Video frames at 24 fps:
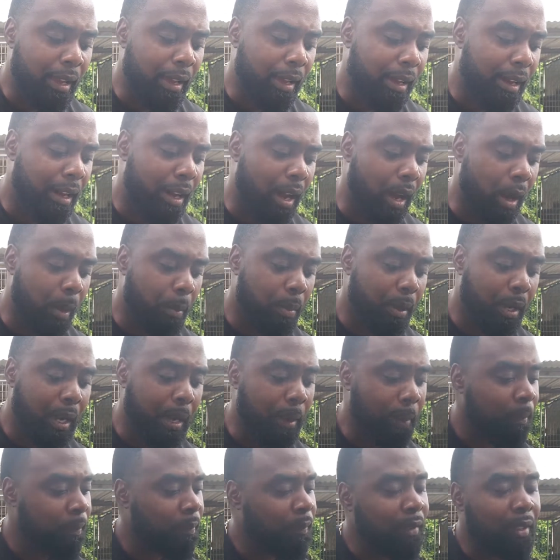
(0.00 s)
But
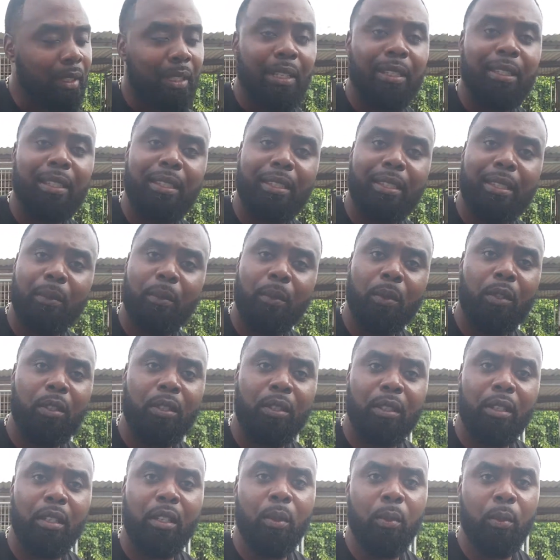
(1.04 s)
he just didn't want to
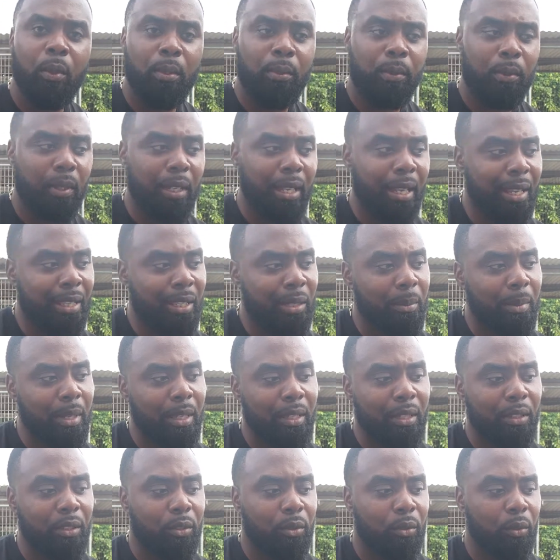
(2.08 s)
deal with him, so he had somebody
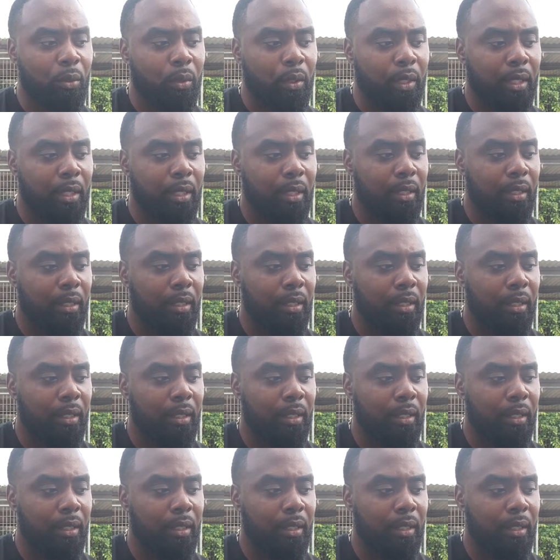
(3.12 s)
else doing it.